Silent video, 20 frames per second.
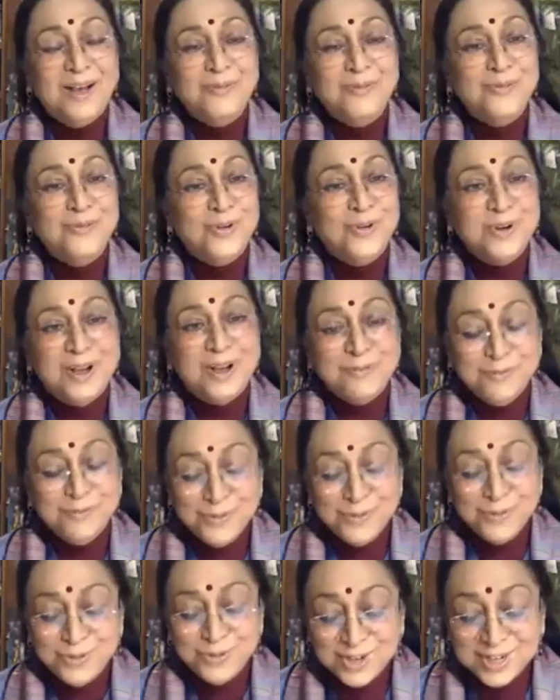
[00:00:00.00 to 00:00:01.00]
for our
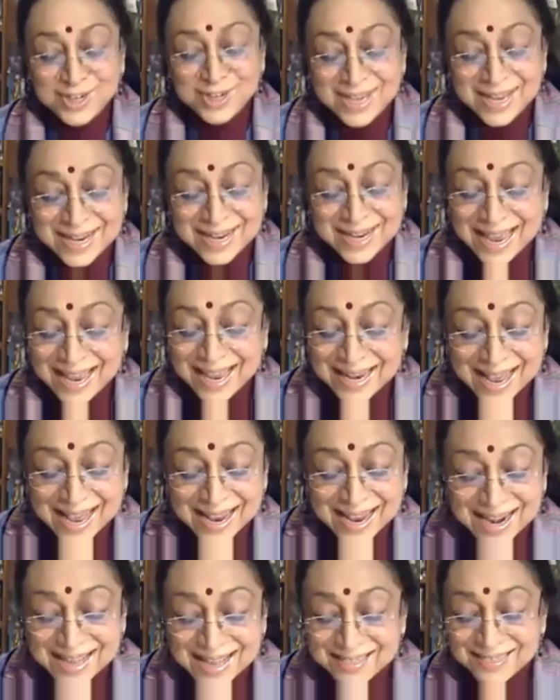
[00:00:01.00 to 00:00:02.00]
future. And
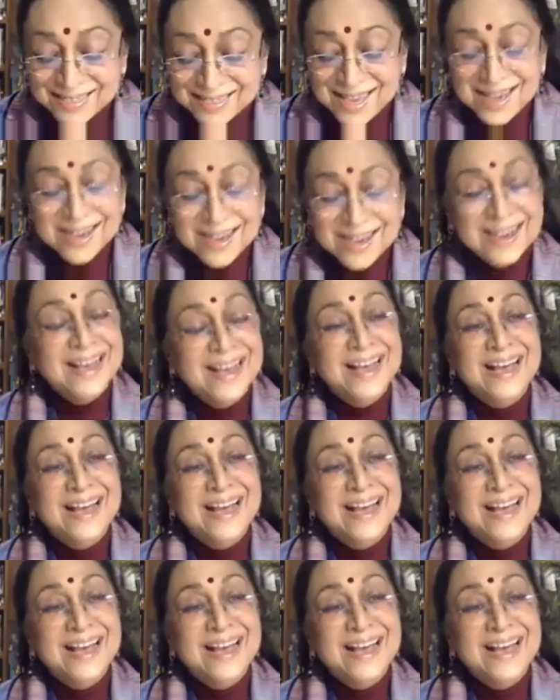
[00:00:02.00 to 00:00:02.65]
I think